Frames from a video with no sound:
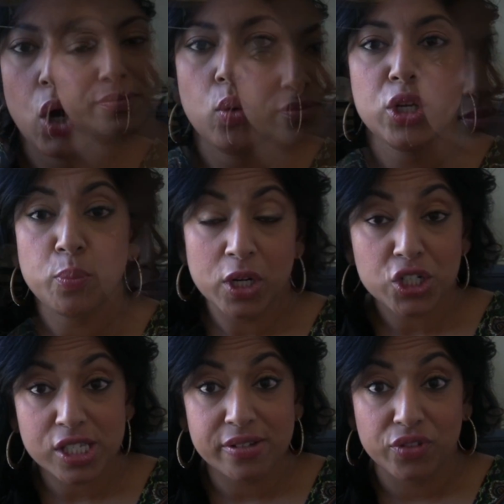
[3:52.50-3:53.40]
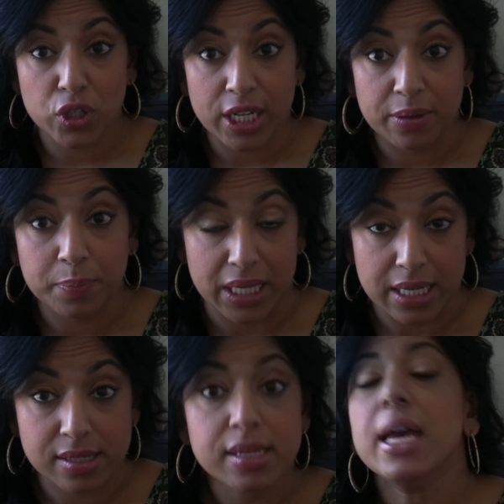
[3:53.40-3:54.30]
When you purchase a Vernis
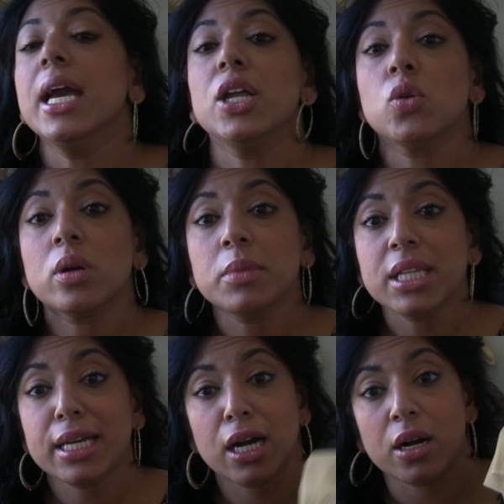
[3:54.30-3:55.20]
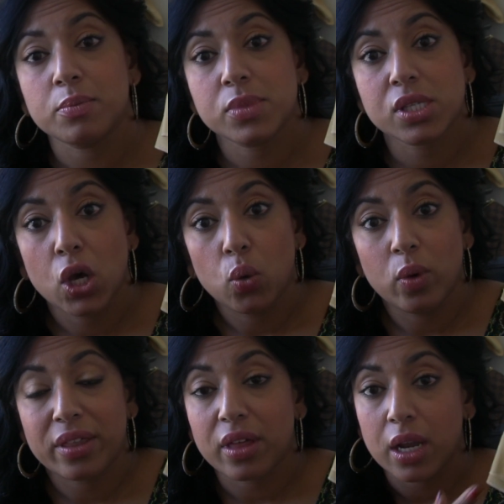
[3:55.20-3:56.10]
piece, it normally comes
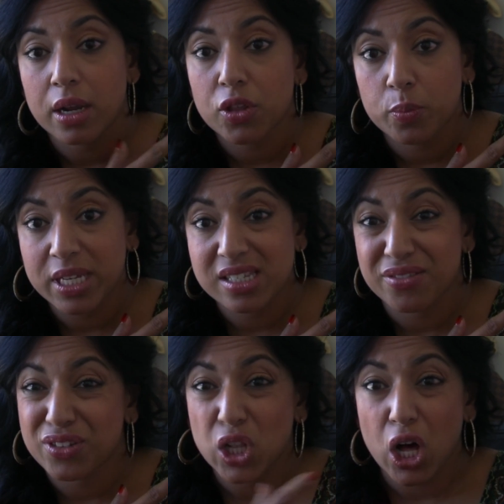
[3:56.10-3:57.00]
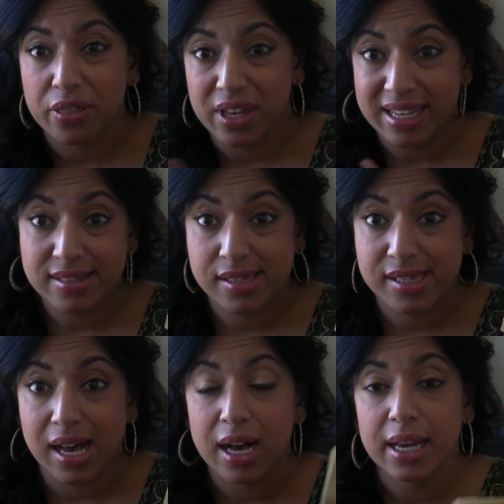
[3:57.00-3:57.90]
with another piece of cloth
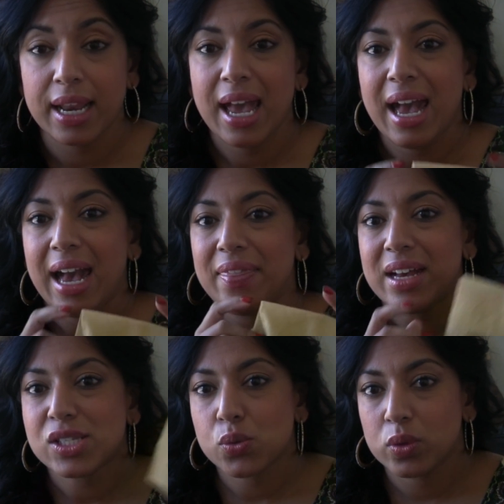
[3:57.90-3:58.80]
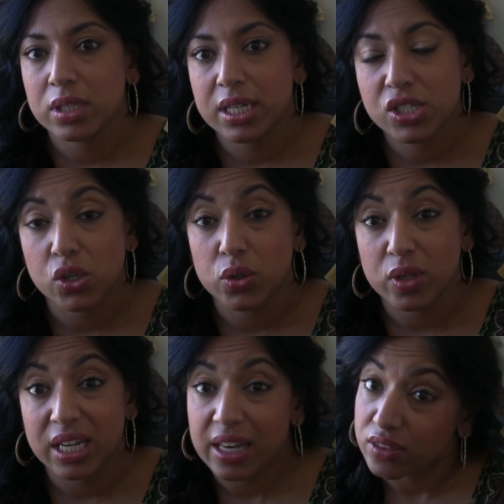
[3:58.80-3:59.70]
inside and that's really so you
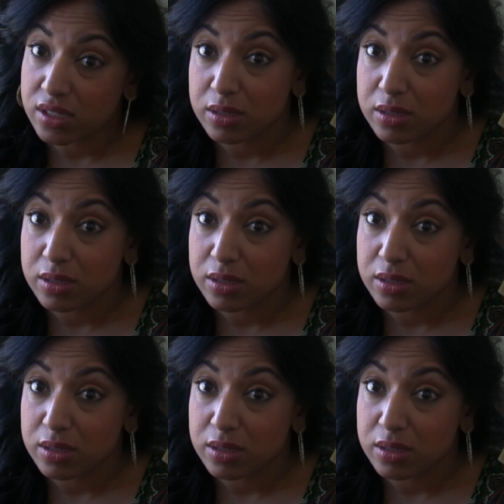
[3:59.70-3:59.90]
can get the